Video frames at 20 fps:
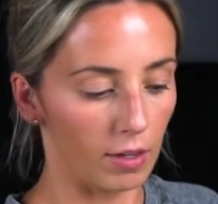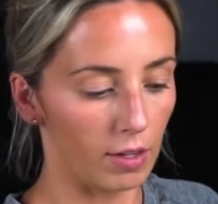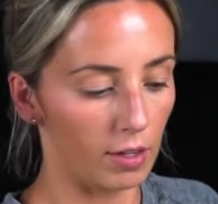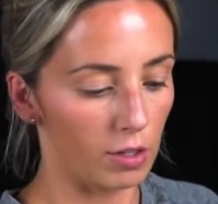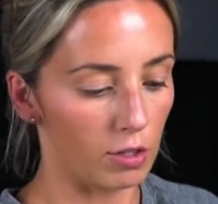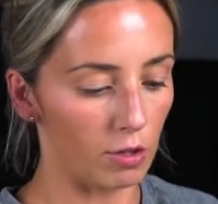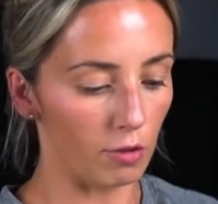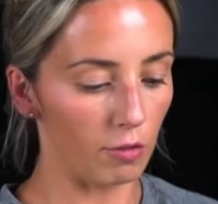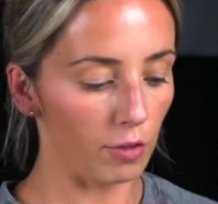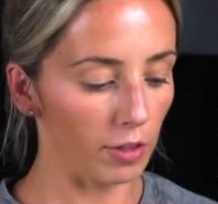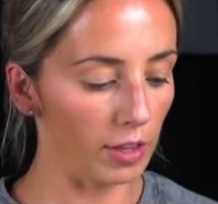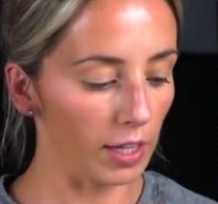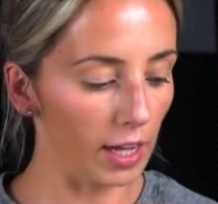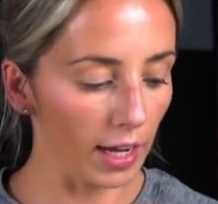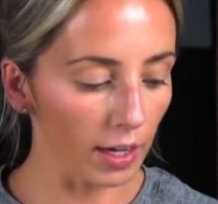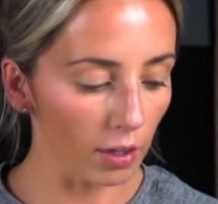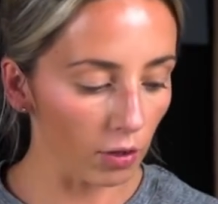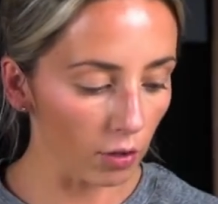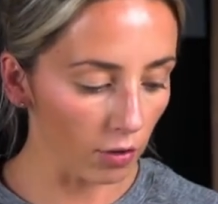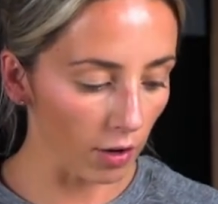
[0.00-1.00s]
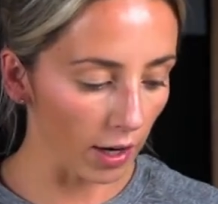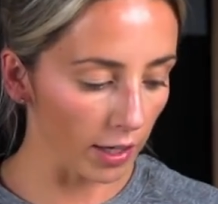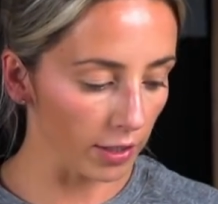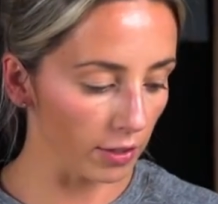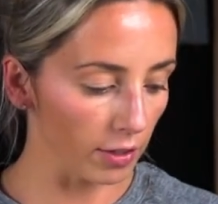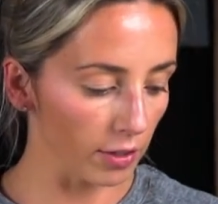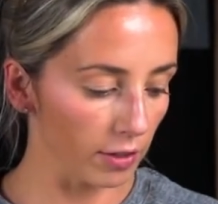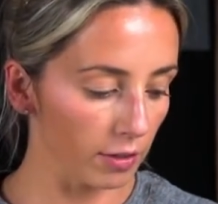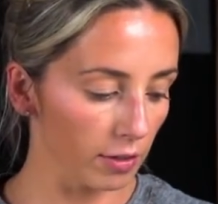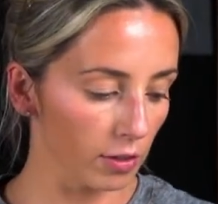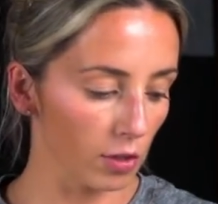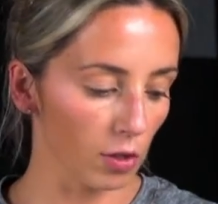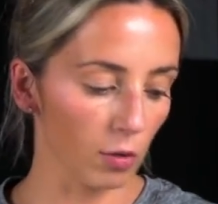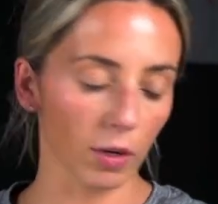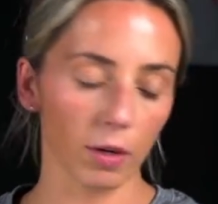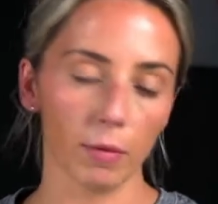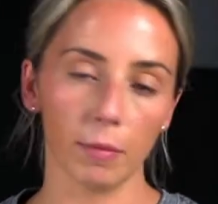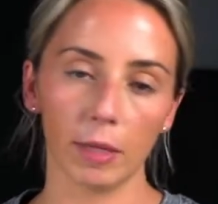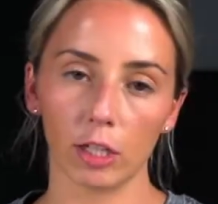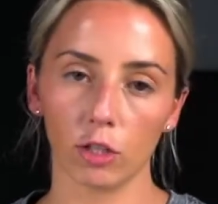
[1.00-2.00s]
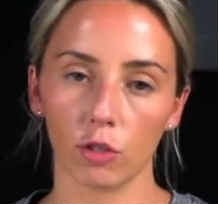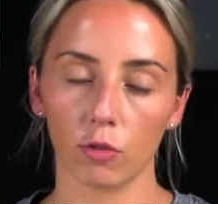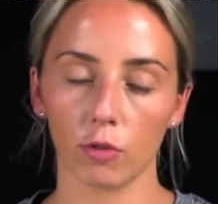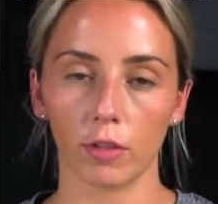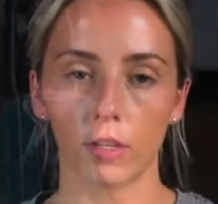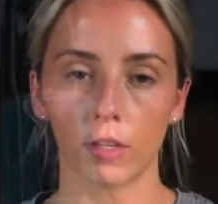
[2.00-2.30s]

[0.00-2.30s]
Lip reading: So for the angle grinder, you want to make sure